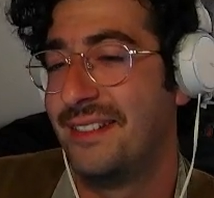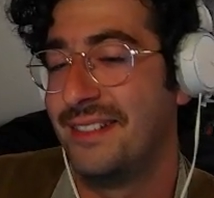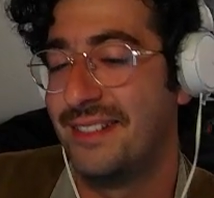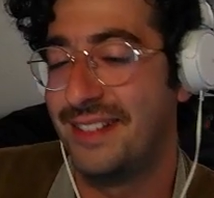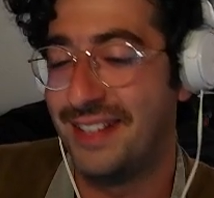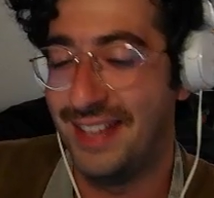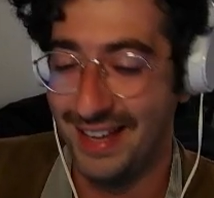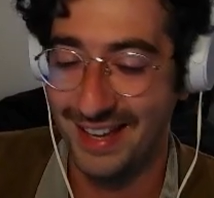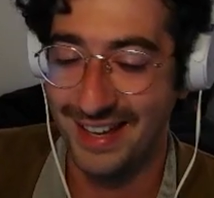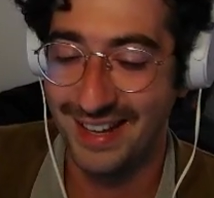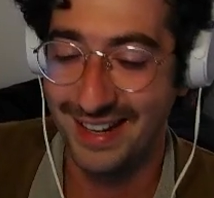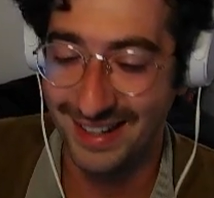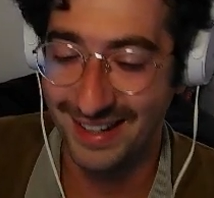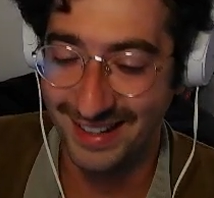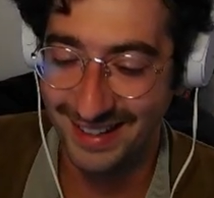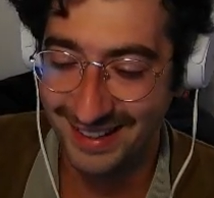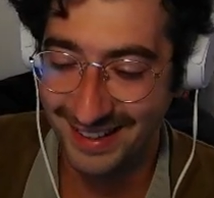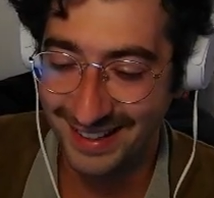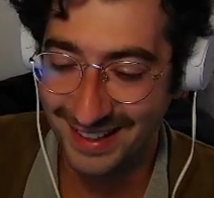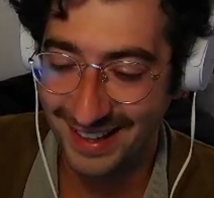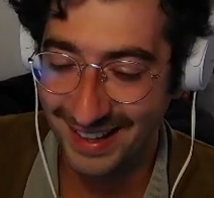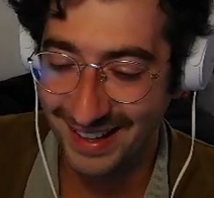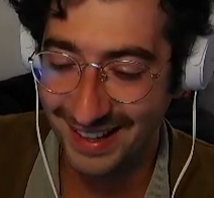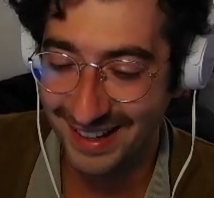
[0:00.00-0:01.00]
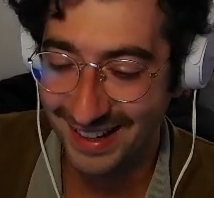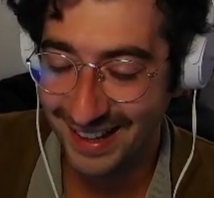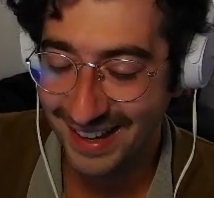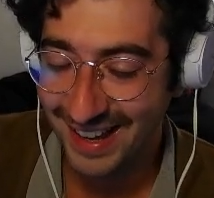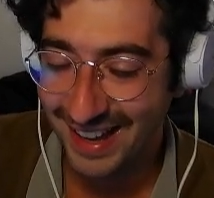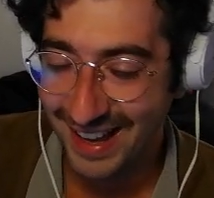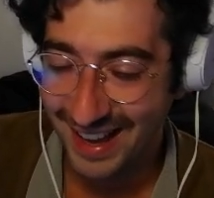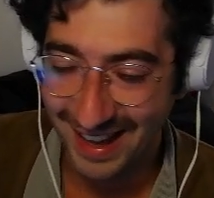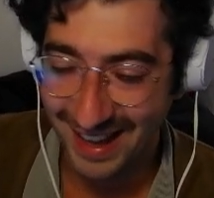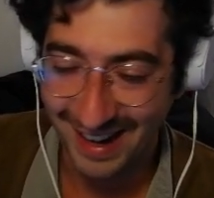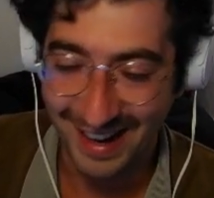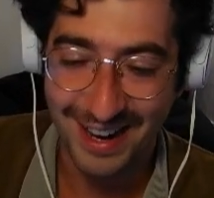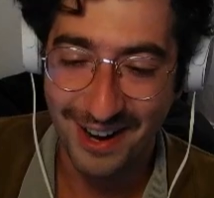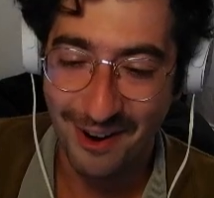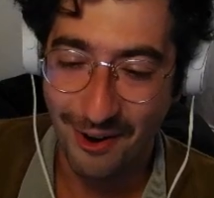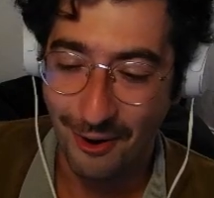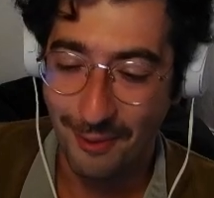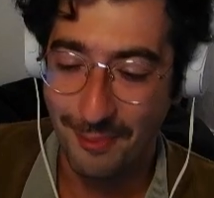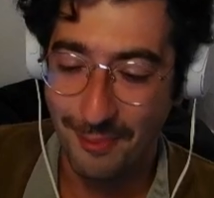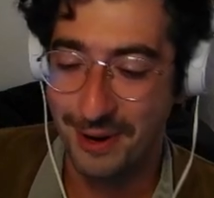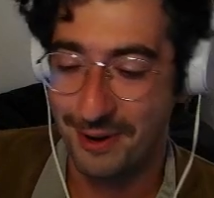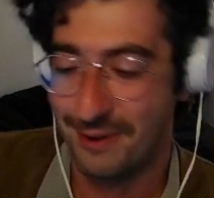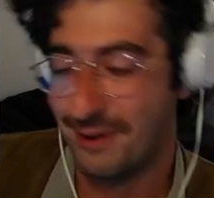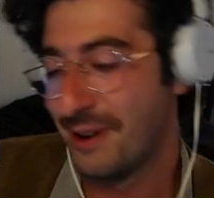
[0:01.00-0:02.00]
get in the end, and I know
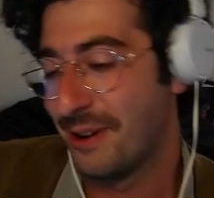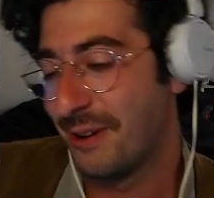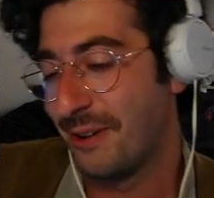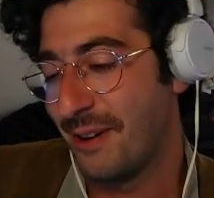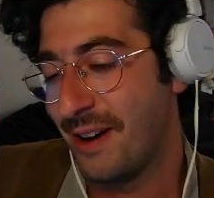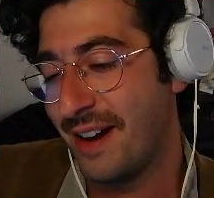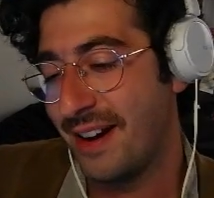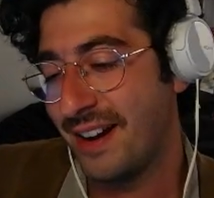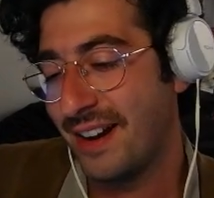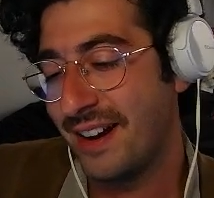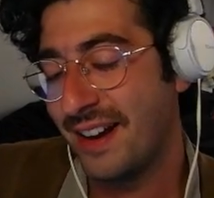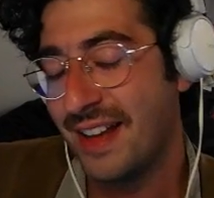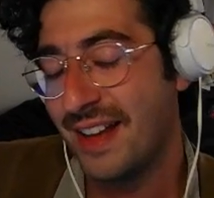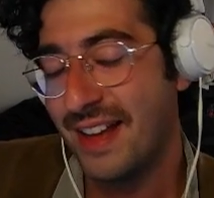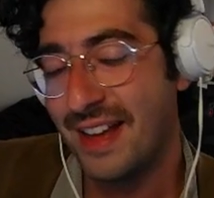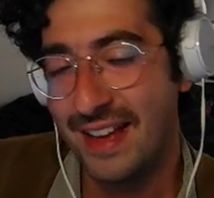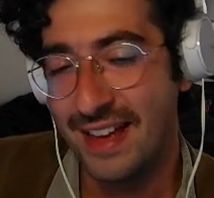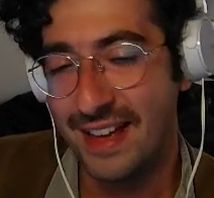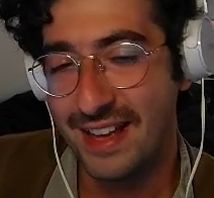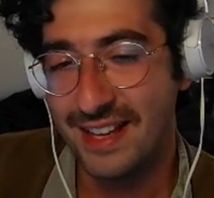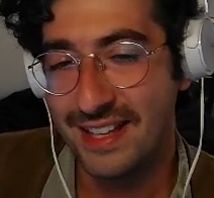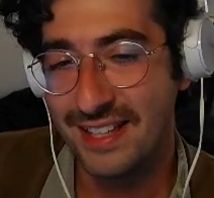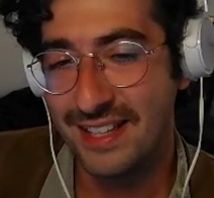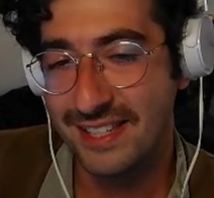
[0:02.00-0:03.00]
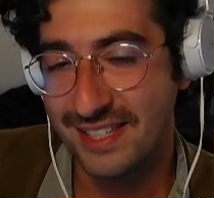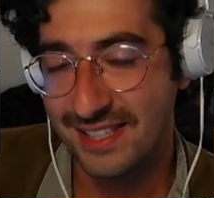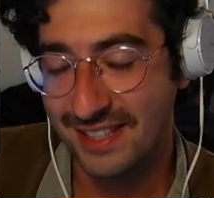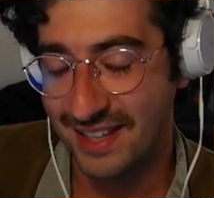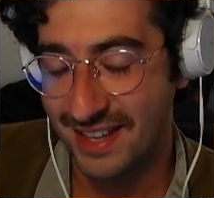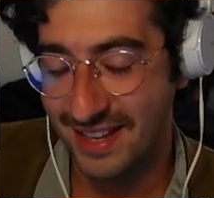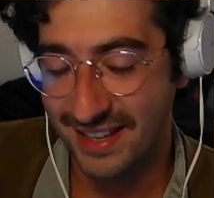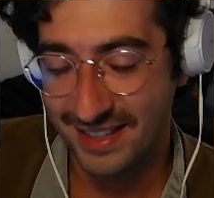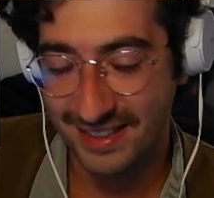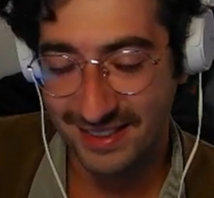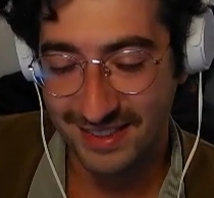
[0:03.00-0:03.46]
I'm gonna regret it, is like